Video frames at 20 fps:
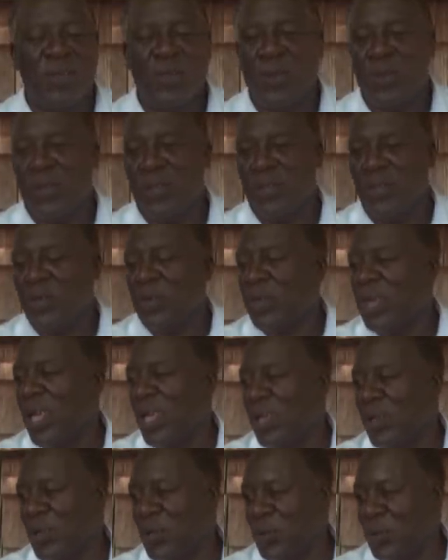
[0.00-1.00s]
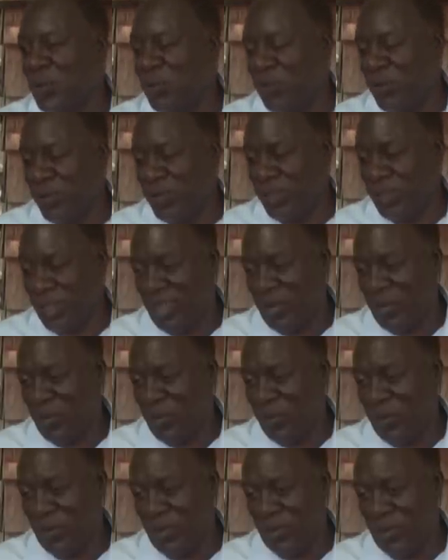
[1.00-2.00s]
you know, you can't go to university and
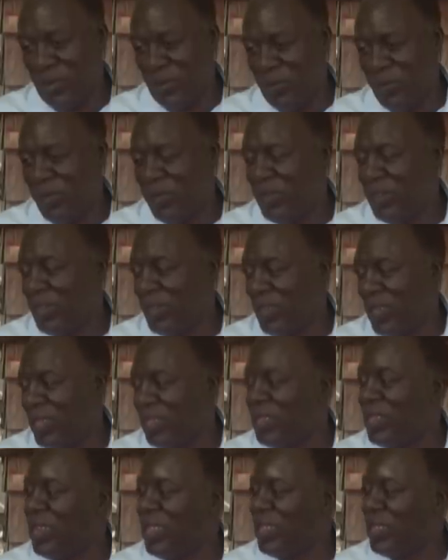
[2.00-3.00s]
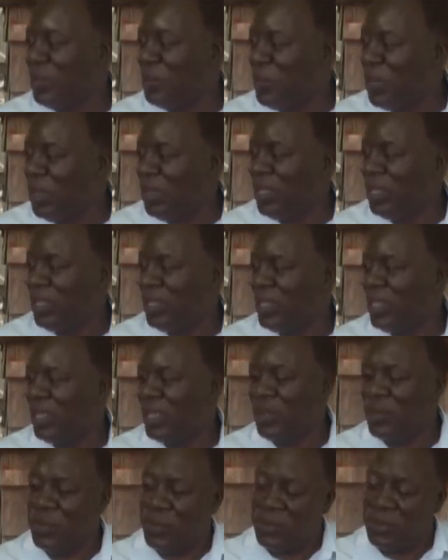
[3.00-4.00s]
own a university costs a lot of money.
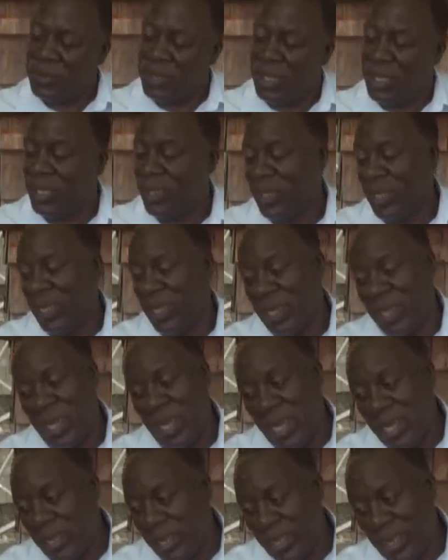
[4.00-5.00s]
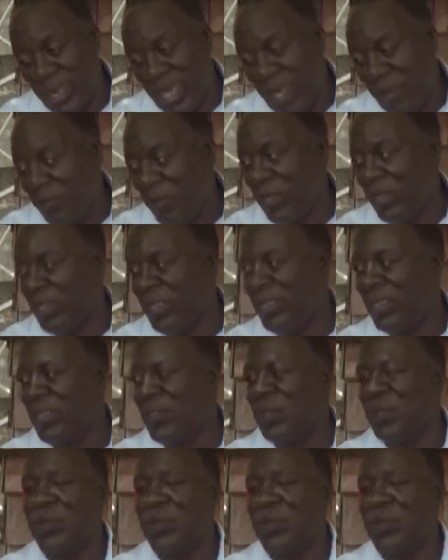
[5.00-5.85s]
And those days I didn't have it.